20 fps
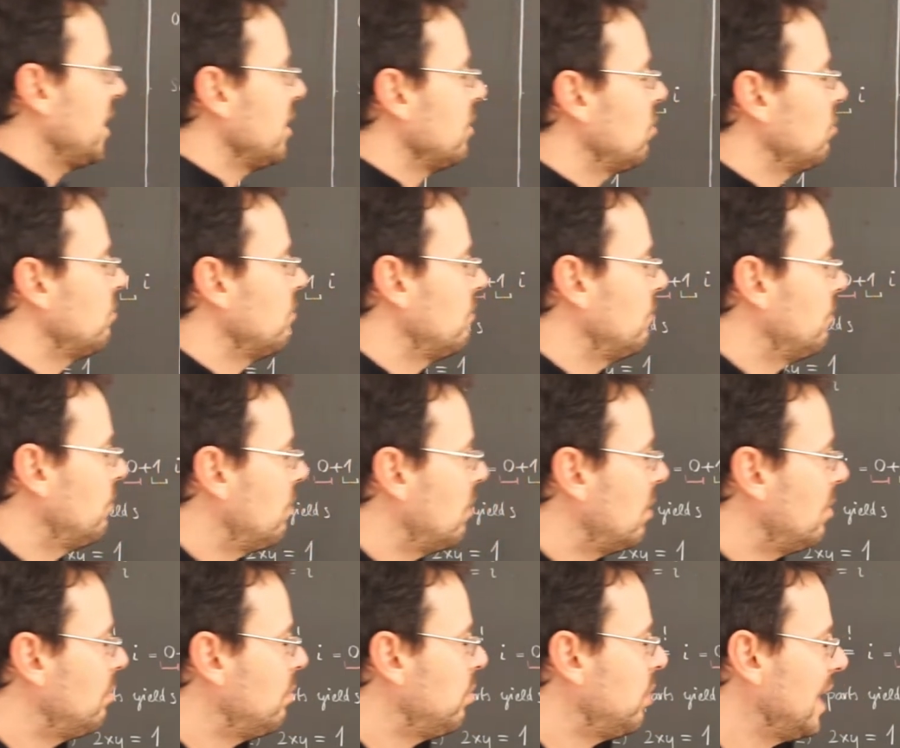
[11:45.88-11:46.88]
over
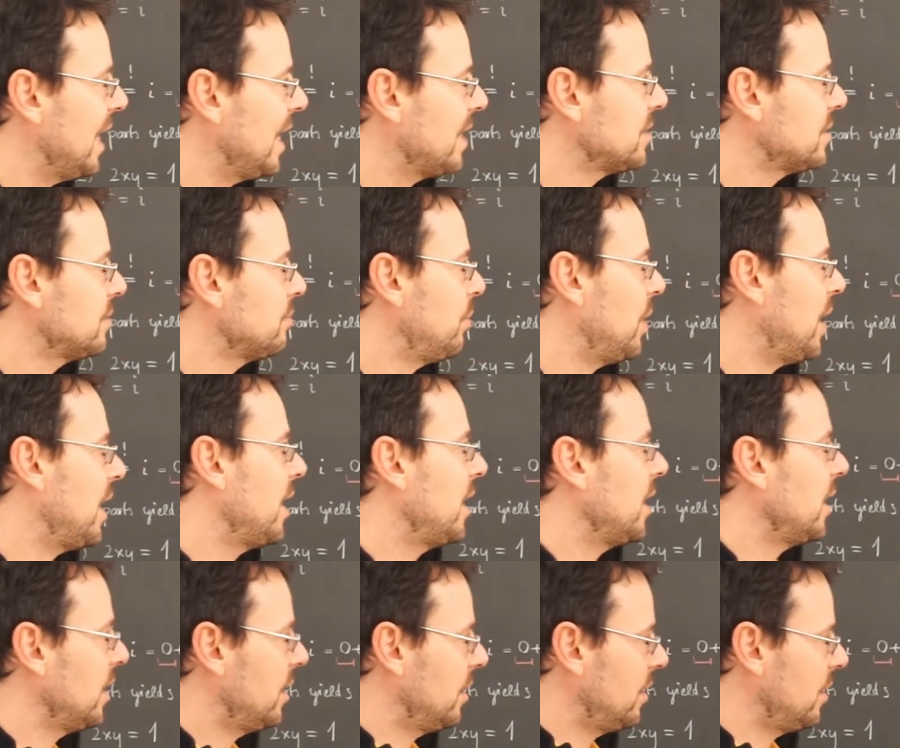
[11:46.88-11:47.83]
4 plus pi.